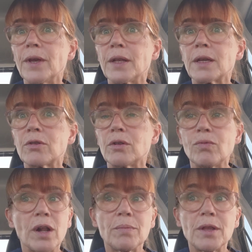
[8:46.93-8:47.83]
it could
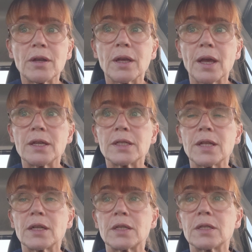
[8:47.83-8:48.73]
well be the case
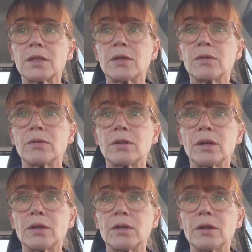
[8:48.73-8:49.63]
that you're
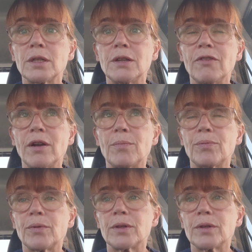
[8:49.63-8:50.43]
going to develop